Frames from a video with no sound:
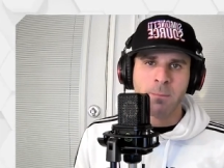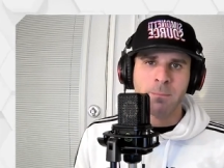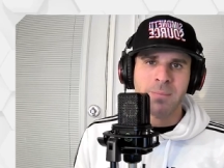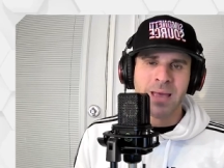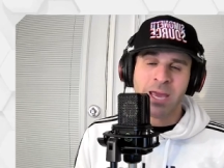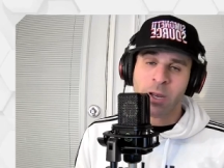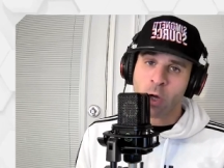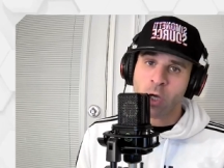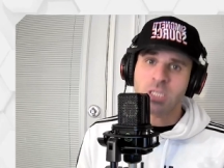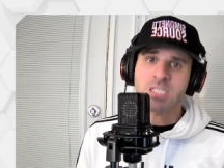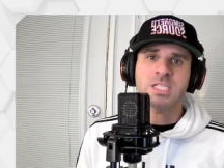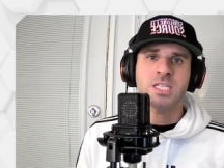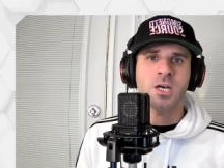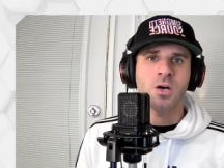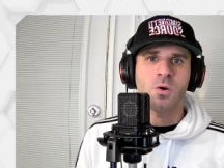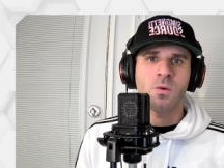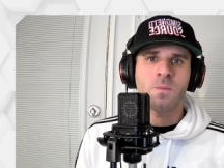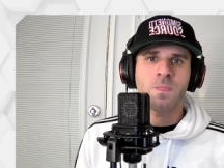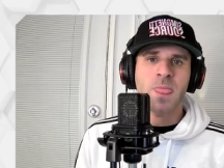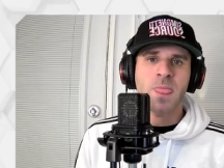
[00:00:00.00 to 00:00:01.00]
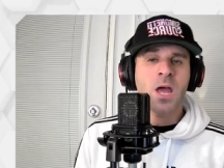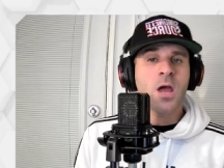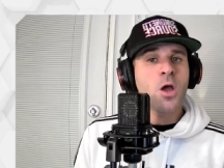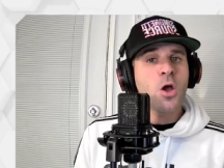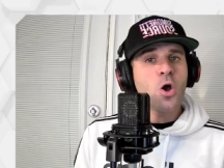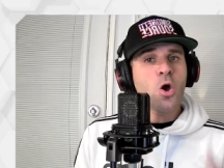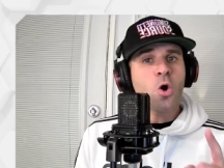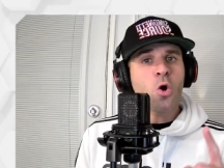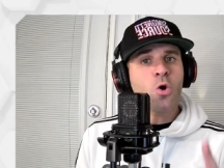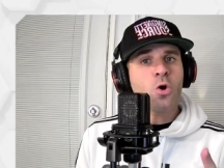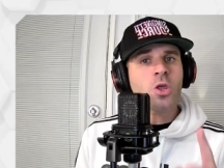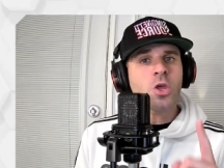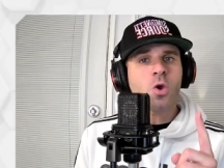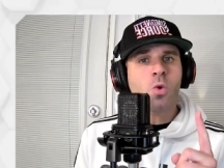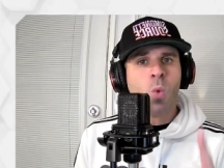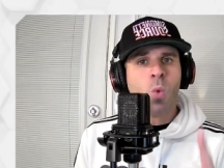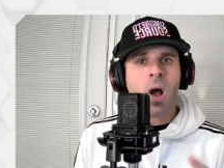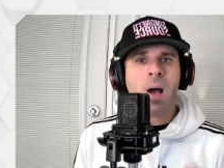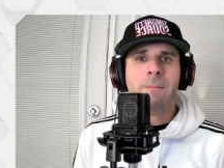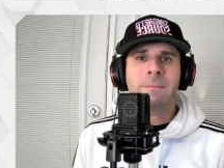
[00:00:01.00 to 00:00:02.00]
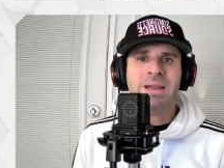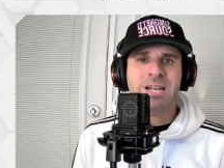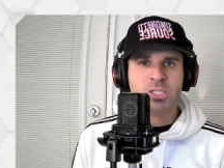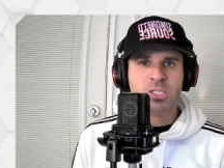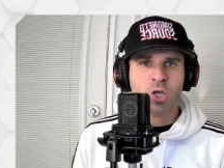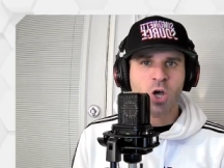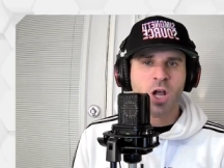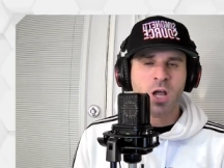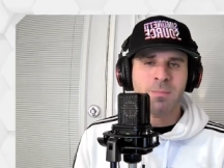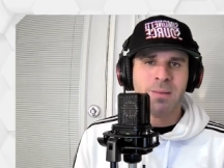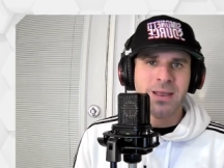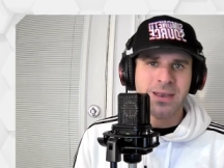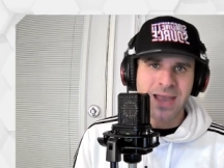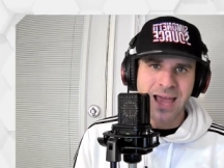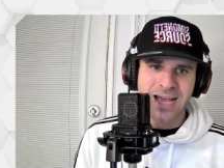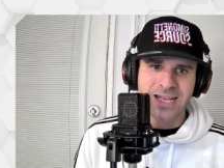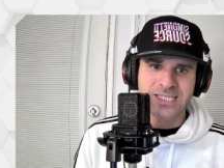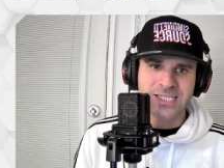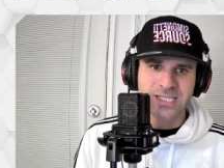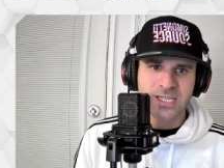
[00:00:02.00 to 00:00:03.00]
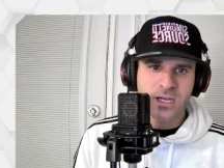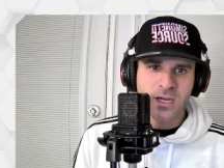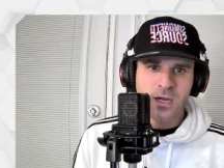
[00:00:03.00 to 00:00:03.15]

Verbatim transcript: And also, who do you want me to talk about next